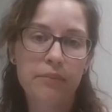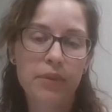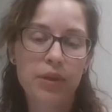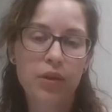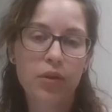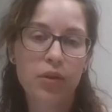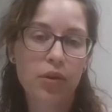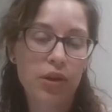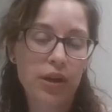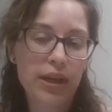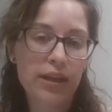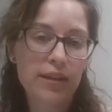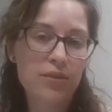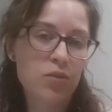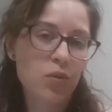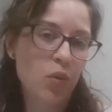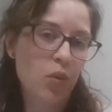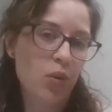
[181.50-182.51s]
with your
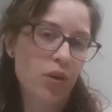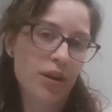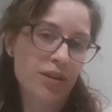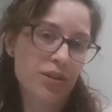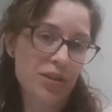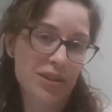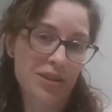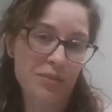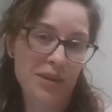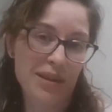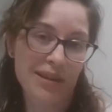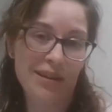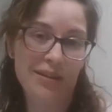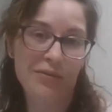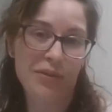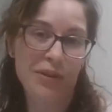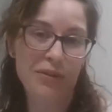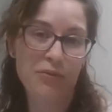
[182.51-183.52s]
kids, or it's just something
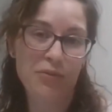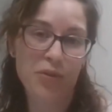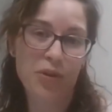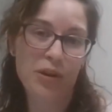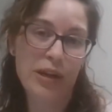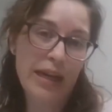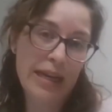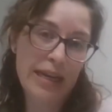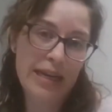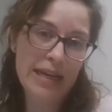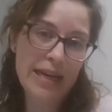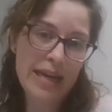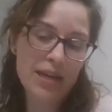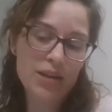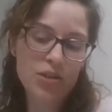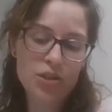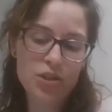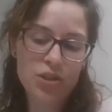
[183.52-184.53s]
kind of fun for any
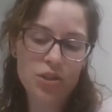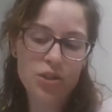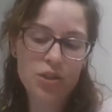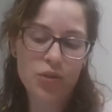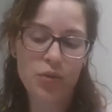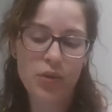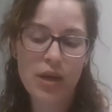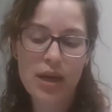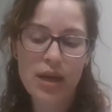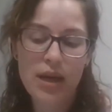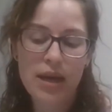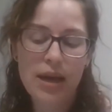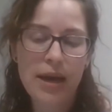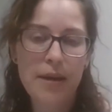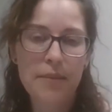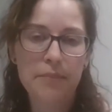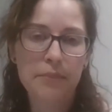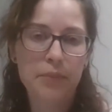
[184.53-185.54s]
age to do.
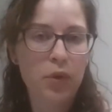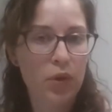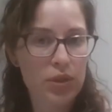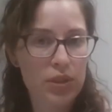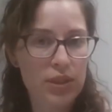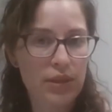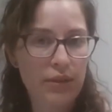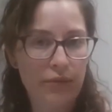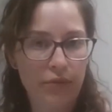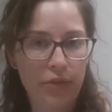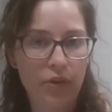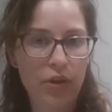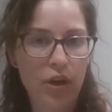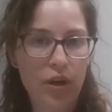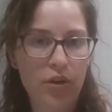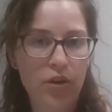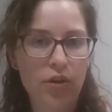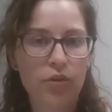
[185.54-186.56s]
Of course, if they're
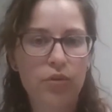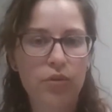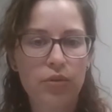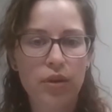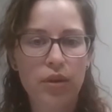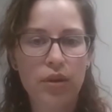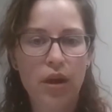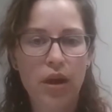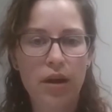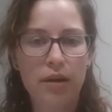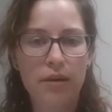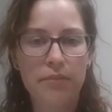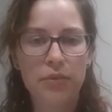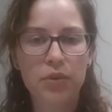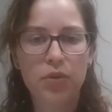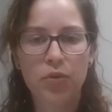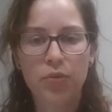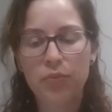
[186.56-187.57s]
younger,
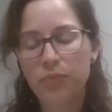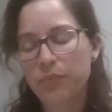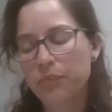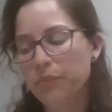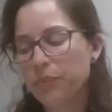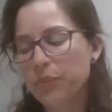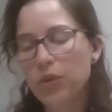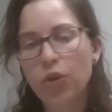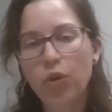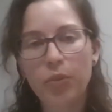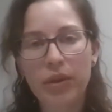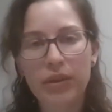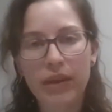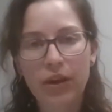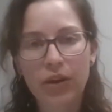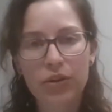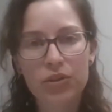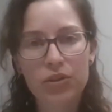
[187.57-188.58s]
you'll be
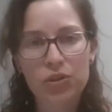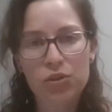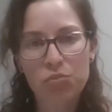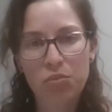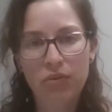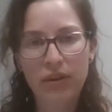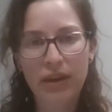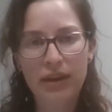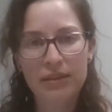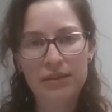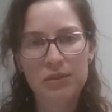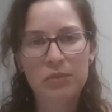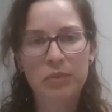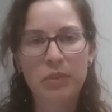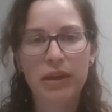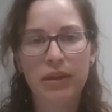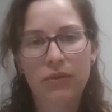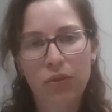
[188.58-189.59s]
there to supervise,
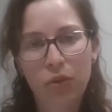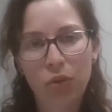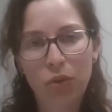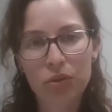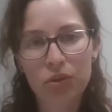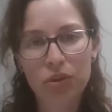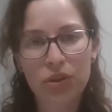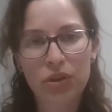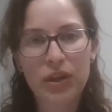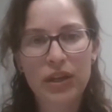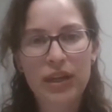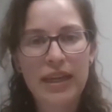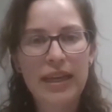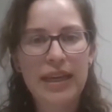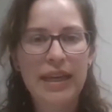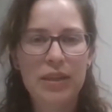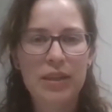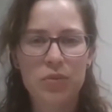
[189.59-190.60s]
but if they're older,
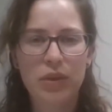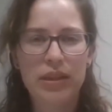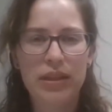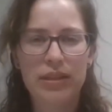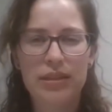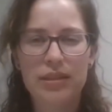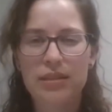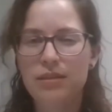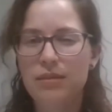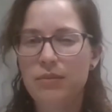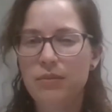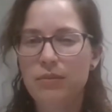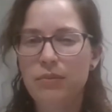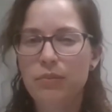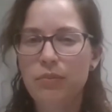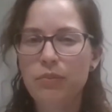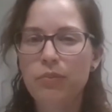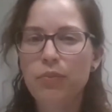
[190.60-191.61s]
it's one that's
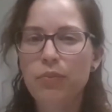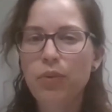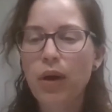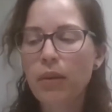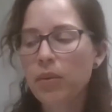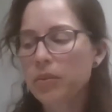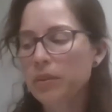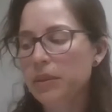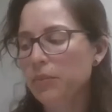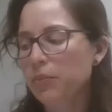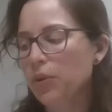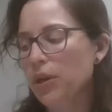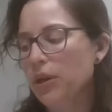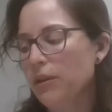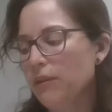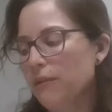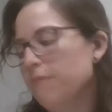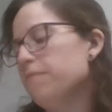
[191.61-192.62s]
probably
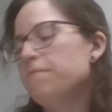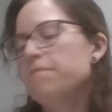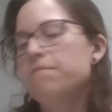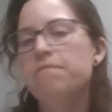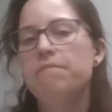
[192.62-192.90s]
pretty